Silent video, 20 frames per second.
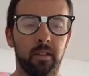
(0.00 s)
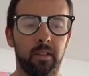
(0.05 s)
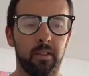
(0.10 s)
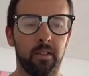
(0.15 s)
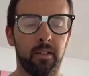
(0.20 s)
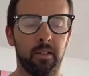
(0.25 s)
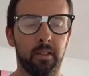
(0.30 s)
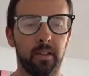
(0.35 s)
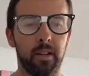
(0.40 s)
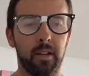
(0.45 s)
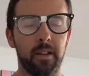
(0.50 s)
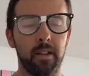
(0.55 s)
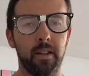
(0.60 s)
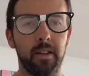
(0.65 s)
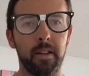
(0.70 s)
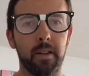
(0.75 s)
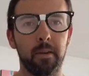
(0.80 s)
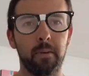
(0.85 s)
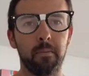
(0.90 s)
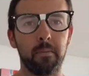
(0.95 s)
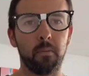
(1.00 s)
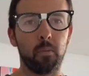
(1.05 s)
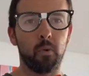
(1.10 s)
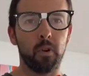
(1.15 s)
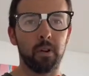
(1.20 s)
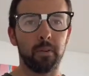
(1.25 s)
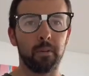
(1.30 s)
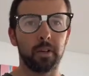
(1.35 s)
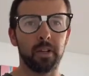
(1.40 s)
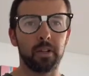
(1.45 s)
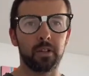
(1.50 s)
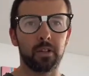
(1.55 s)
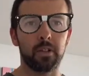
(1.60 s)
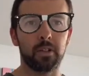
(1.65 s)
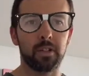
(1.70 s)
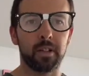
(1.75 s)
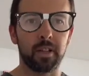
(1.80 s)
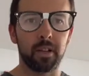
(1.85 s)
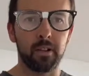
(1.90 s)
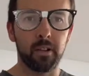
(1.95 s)
All right, and then what I'm going to do
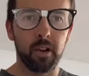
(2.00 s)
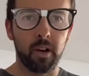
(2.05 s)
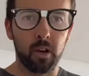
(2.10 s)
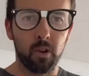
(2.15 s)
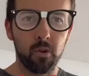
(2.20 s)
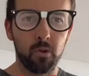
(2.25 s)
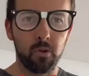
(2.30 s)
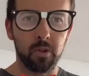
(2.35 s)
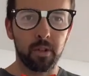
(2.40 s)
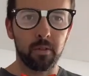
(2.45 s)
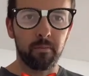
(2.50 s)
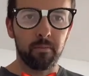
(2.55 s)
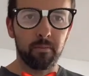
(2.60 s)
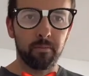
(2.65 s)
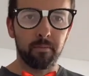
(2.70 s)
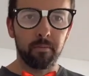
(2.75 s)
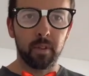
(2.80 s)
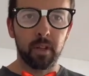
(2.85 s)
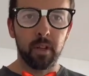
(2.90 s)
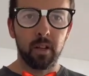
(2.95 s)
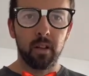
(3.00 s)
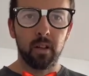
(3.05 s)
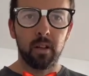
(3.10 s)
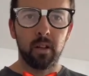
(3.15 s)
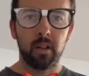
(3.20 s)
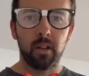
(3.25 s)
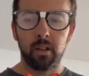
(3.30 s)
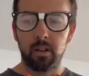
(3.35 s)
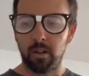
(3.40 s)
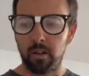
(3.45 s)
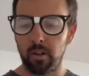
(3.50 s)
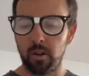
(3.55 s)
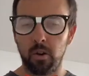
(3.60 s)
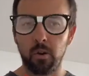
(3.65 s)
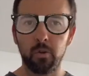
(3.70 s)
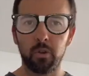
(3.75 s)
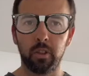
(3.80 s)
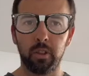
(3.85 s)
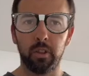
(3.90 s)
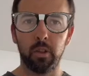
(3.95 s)
is I'm going to hold
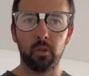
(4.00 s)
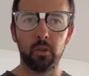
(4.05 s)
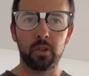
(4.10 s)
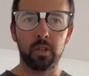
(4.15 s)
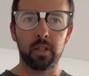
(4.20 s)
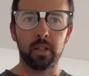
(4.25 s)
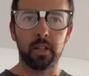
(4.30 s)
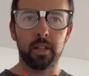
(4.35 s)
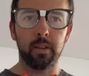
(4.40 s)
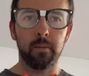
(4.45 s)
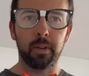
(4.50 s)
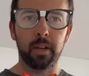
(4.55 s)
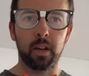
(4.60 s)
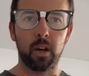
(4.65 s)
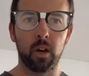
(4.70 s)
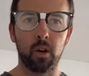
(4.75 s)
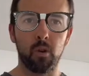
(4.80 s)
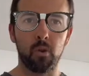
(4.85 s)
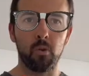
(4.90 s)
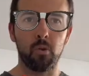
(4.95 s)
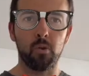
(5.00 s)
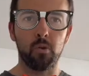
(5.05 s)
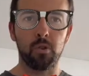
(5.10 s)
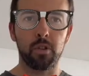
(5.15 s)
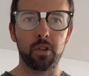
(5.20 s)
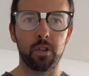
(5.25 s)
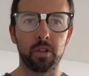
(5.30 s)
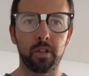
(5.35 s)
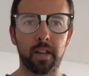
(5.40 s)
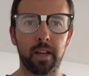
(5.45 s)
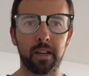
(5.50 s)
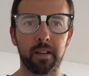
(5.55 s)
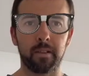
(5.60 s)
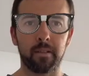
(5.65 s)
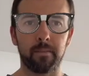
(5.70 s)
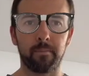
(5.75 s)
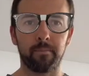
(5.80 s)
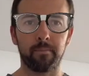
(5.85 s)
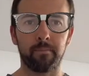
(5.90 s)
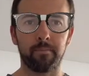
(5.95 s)
loosely. I'm going to hold like,
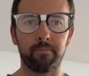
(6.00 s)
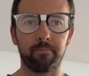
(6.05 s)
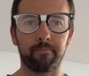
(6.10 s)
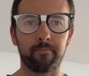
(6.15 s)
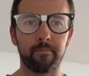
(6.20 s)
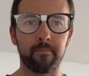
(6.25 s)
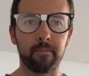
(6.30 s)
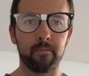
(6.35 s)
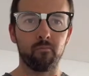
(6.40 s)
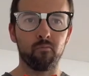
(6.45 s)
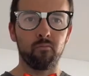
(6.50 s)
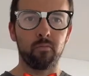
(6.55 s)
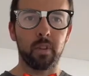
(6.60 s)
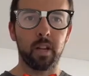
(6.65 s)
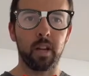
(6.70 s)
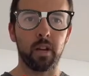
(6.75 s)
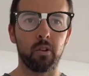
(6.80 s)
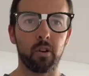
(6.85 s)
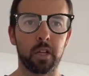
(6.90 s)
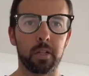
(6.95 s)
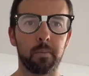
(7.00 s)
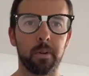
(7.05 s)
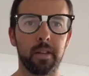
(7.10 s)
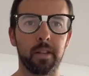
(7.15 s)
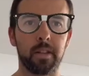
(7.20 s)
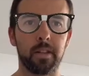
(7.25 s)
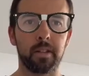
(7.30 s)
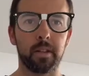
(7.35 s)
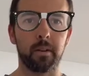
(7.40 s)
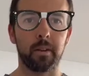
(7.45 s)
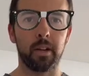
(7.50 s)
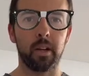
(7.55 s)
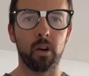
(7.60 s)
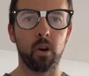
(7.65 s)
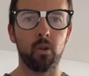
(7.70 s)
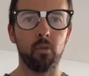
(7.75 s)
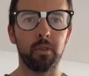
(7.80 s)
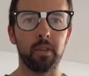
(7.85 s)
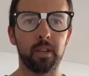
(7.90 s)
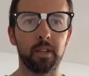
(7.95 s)
how do I explain this? I'm going to
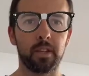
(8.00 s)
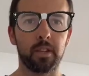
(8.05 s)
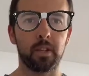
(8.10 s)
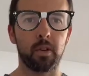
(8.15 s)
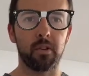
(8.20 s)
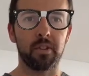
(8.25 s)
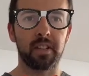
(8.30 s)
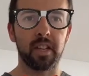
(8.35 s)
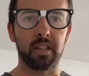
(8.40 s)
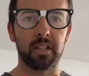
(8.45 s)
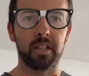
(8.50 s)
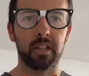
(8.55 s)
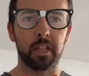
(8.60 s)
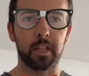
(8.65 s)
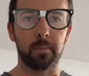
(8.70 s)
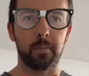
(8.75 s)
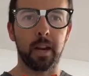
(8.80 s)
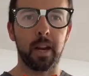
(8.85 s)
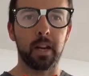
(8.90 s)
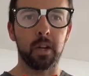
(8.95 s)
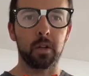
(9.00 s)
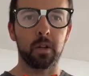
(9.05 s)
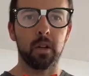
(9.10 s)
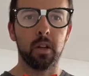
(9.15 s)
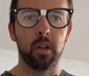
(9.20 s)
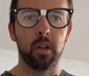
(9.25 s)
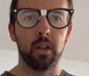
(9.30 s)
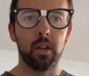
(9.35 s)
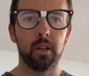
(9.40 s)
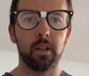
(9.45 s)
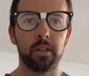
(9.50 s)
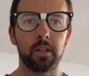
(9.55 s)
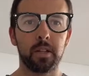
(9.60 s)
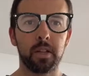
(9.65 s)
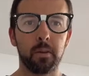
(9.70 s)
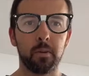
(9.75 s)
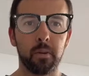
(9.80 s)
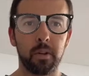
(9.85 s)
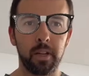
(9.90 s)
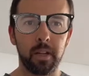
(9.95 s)
hold this so it doesn't expand.
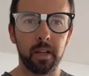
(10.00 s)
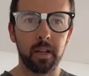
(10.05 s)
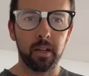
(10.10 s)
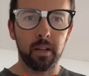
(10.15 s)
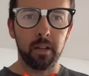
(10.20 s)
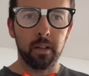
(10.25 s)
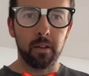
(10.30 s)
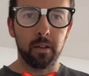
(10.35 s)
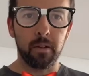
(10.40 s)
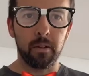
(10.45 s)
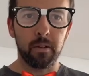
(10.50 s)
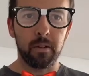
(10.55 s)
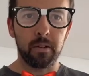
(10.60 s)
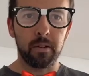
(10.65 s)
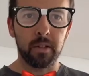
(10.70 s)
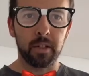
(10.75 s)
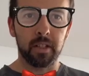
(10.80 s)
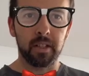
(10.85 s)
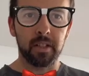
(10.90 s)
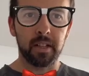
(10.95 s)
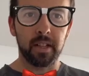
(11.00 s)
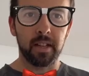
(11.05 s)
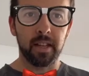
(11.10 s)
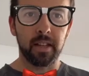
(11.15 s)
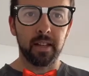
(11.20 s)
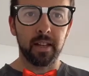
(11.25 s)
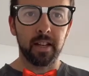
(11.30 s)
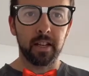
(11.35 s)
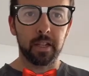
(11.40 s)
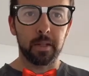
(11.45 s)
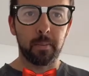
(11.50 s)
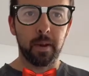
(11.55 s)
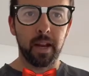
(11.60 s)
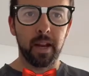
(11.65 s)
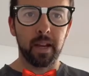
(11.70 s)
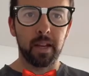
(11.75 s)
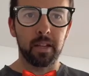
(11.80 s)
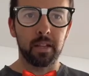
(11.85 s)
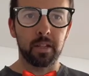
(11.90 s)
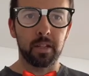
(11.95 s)
See here, you can see here that
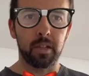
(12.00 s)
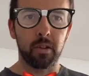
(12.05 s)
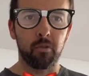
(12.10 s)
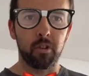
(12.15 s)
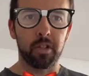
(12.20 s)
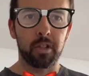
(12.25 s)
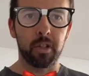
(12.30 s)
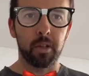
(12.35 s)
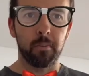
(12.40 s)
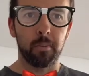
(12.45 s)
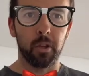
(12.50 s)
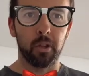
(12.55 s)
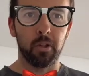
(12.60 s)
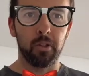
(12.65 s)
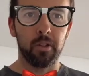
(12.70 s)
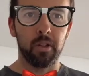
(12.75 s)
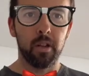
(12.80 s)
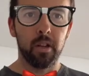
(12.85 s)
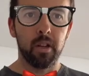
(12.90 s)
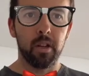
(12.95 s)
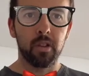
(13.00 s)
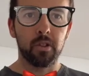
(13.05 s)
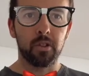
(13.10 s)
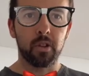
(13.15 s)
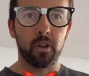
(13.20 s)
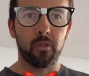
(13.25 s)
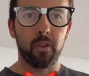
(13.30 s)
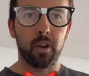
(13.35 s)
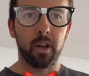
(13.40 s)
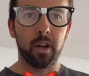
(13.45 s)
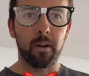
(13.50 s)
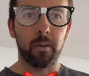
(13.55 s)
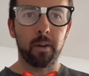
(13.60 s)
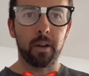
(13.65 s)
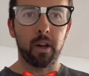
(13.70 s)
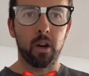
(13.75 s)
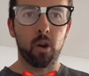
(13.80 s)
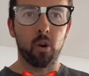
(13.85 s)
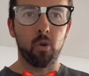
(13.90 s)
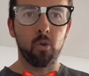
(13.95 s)
expands the rest of the balloon. So if I'm going to
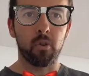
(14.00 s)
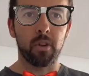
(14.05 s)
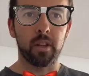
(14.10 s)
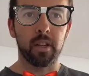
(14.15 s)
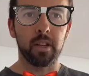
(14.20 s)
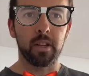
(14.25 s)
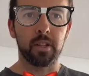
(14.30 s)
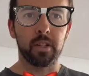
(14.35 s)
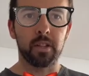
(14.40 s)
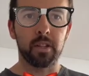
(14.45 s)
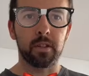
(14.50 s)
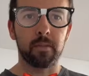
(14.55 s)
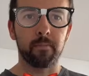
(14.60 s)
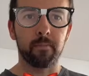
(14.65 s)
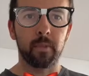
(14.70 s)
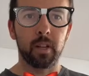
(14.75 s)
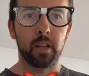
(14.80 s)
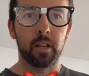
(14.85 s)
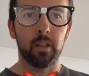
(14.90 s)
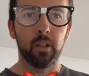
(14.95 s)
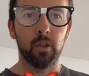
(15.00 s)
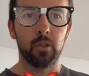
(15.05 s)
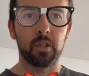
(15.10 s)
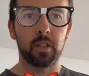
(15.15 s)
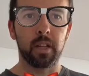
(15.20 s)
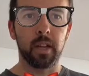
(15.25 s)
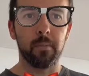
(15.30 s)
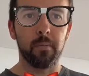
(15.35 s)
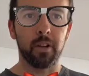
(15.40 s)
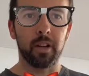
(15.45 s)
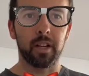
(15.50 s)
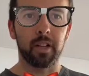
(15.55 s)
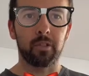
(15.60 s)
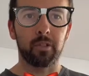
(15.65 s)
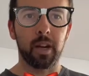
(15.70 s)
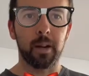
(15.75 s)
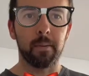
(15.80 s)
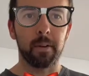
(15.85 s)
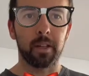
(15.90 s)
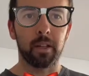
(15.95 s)
hold this loosely, I'm not going to
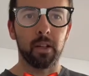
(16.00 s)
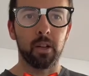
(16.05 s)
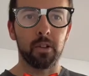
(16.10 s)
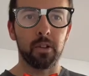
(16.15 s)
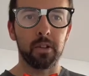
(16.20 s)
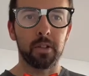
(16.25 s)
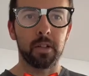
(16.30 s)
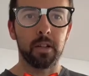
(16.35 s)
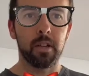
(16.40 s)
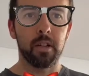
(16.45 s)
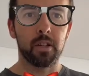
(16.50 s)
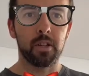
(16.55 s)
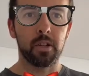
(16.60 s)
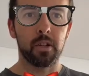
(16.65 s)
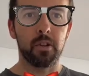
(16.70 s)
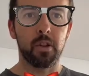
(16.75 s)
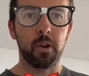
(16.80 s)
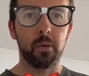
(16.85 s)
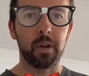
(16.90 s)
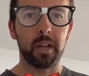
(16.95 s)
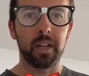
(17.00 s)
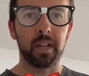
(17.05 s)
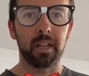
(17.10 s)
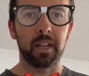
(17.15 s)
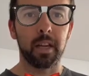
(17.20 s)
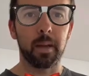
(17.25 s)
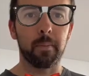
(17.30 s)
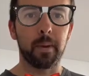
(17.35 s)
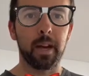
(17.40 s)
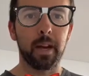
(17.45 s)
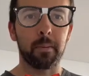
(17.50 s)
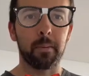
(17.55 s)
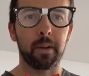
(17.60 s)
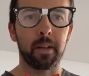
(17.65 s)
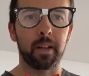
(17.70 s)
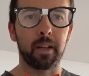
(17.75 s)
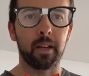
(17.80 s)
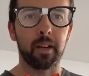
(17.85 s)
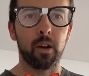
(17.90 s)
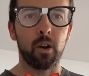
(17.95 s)
grab it closed so no air can get back, but I'm
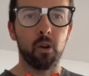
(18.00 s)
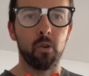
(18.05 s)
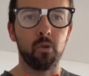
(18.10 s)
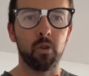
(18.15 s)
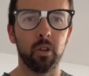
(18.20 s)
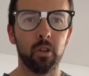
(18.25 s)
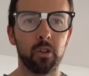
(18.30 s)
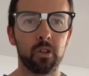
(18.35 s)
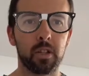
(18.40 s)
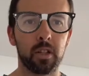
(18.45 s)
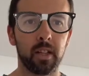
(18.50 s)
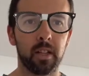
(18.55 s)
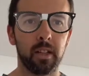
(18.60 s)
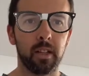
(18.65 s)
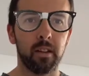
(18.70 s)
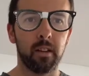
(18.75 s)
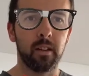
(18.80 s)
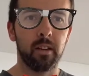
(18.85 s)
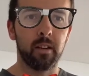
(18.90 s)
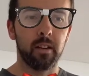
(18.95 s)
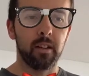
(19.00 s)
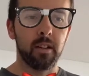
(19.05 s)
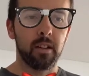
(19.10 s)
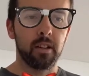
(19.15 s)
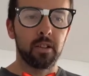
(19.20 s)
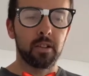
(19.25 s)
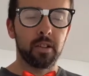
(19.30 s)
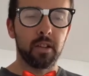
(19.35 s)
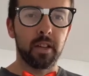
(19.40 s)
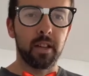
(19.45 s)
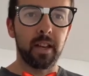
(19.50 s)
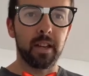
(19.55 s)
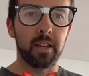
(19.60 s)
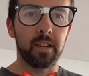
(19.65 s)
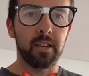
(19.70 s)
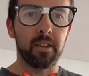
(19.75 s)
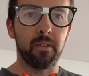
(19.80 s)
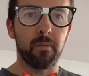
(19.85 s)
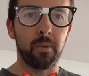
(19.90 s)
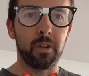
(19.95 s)
going to hold loosely so that
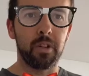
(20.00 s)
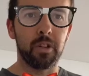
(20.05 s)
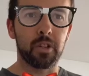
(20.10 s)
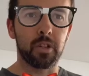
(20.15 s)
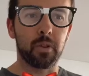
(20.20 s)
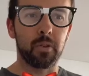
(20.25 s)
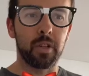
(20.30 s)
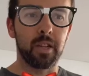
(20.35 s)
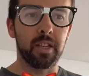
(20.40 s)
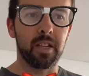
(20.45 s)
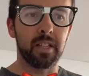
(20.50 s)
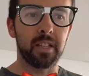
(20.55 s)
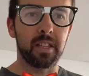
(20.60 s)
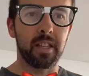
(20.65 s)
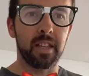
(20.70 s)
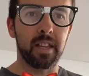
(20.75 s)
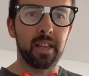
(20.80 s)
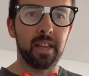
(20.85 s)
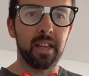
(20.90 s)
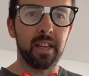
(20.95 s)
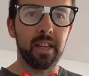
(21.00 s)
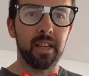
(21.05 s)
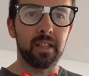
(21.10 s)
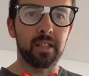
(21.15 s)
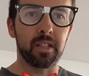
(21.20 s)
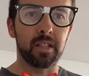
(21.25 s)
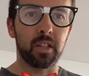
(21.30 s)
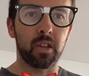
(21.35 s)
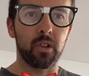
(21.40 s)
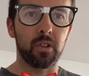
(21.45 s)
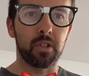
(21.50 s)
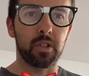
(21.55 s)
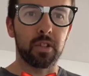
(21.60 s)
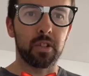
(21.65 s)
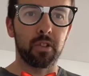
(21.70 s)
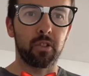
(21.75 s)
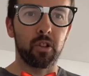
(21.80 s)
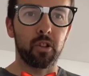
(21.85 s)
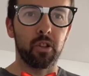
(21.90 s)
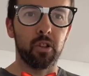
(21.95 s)
when you squeeze, the air just goes
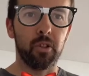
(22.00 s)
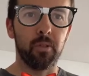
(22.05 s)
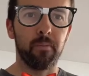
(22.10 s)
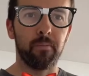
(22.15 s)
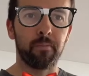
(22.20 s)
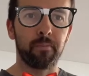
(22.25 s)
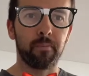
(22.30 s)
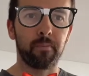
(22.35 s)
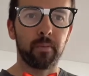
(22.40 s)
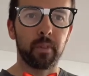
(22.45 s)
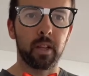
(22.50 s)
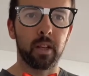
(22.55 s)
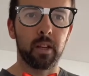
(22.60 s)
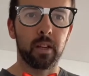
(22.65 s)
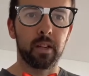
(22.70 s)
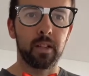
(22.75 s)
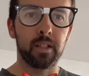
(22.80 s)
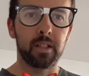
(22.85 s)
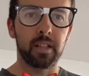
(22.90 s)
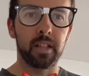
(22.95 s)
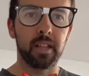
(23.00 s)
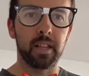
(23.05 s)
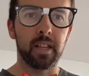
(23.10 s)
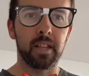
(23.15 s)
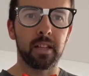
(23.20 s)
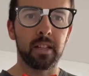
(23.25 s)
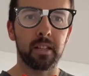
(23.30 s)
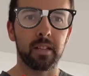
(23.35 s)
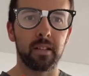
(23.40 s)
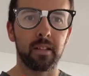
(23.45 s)
through to the end.